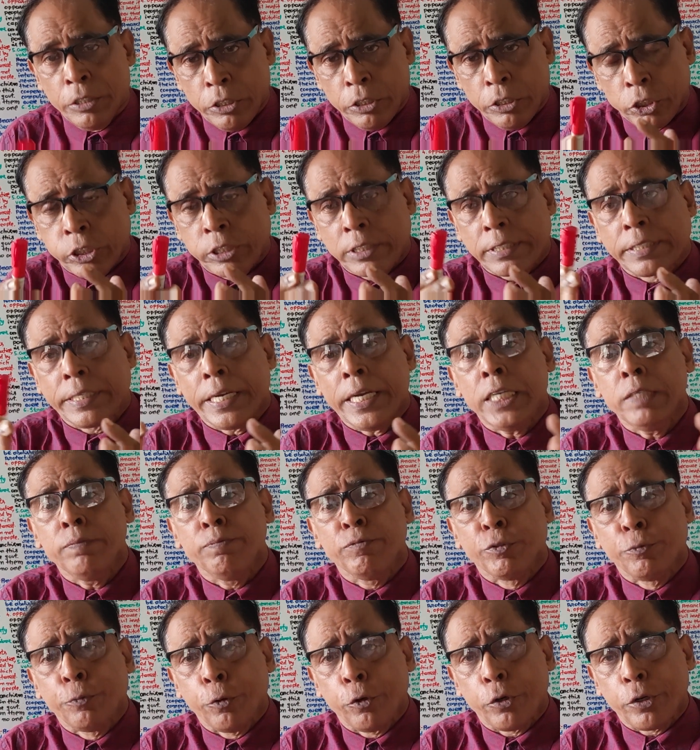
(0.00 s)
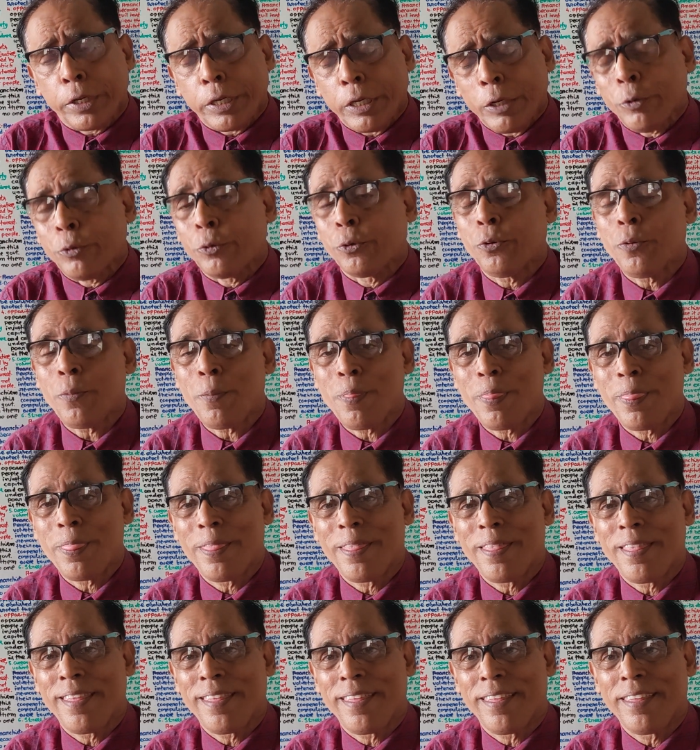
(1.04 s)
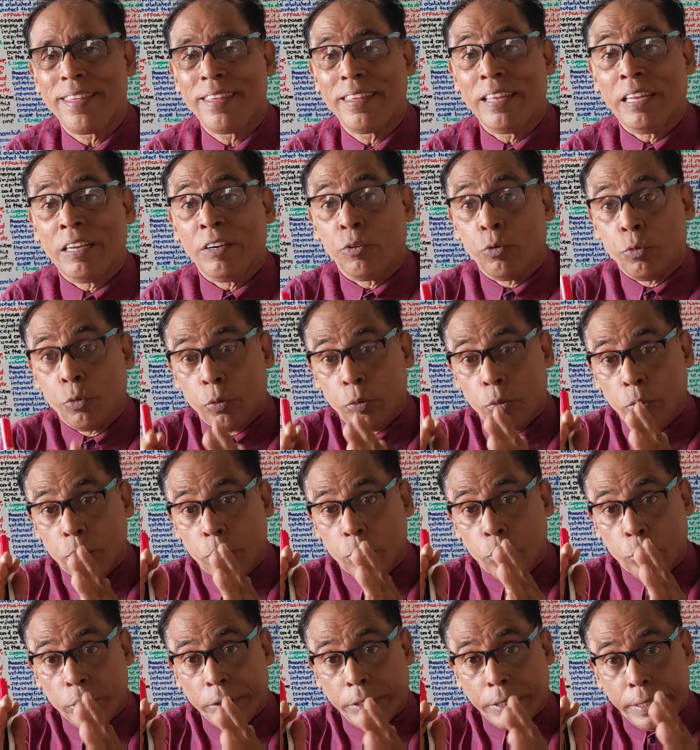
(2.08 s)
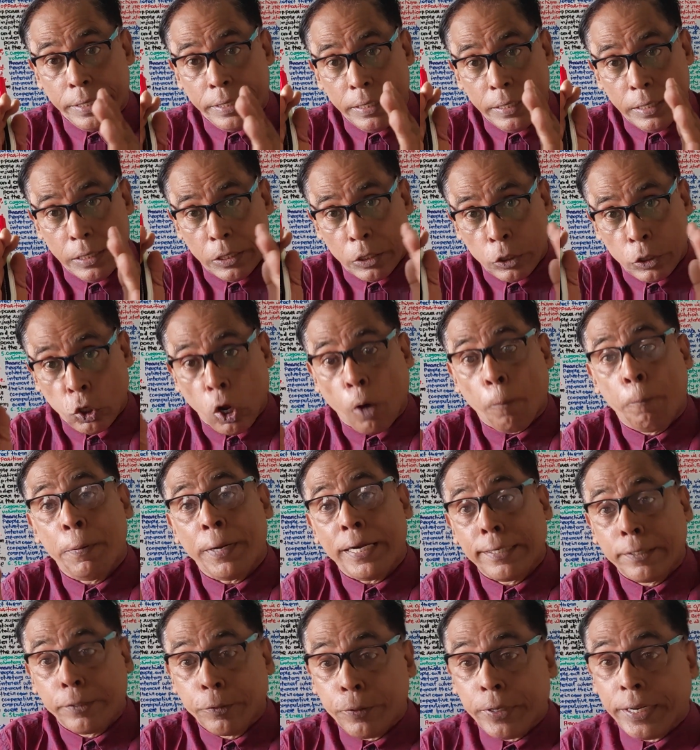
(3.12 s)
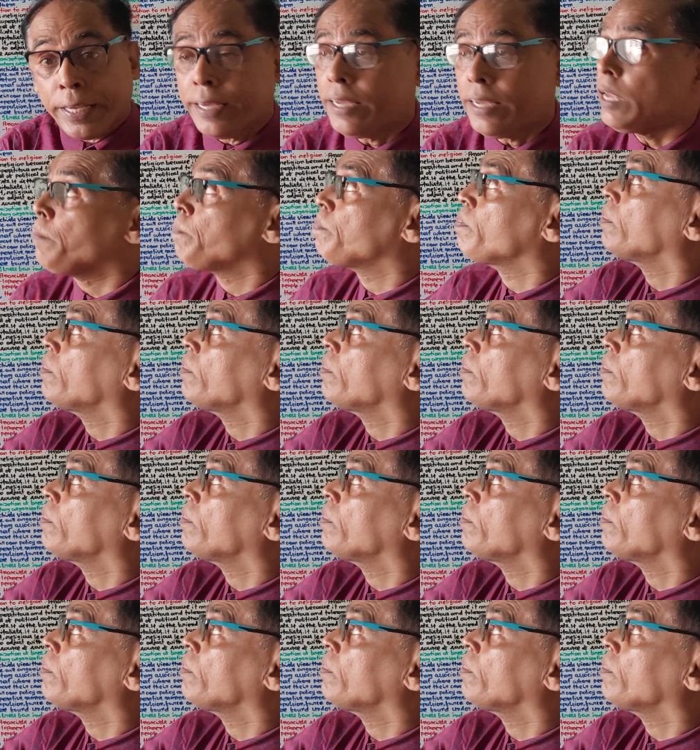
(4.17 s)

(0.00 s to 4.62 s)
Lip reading: stand before you with a topic today,